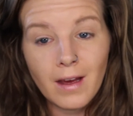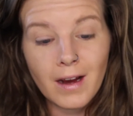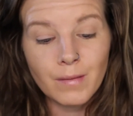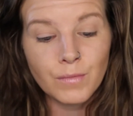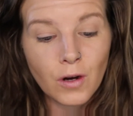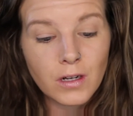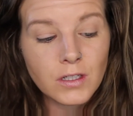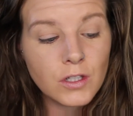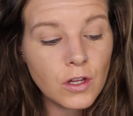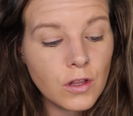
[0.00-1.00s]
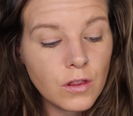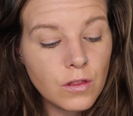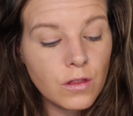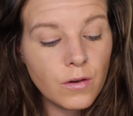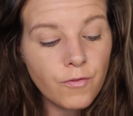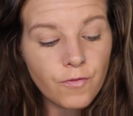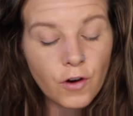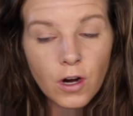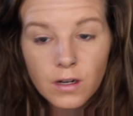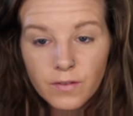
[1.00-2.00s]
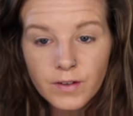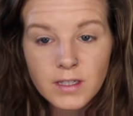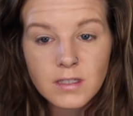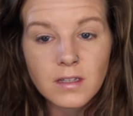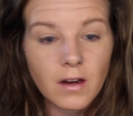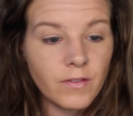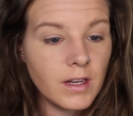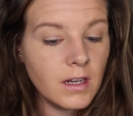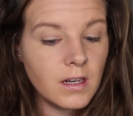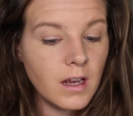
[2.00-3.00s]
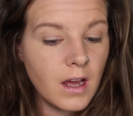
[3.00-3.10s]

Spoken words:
I'm not the fondest of it.